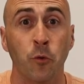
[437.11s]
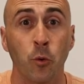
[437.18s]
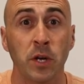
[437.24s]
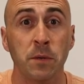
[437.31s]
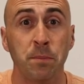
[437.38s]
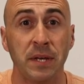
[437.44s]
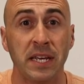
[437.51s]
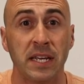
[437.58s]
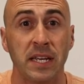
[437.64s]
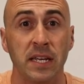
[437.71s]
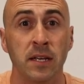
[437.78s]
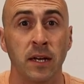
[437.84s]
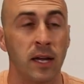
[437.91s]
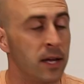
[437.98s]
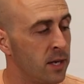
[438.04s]
forty
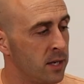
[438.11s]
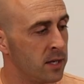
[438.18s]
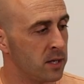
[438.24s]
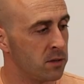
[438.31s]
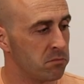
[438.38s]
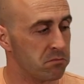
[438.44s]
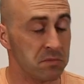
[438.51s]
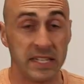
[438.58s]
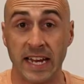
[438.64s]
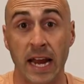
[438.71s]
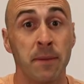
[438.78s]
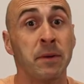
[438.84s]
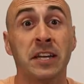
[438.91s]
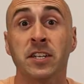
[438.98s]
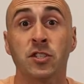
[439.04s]
p
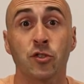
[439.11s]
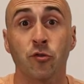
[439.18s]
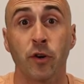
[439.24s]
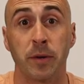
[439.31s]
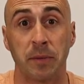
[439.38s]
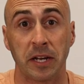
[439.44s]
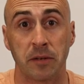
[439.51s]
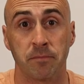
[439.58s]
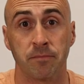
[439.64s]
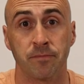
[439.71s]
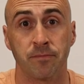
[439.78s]
gaming and streaming.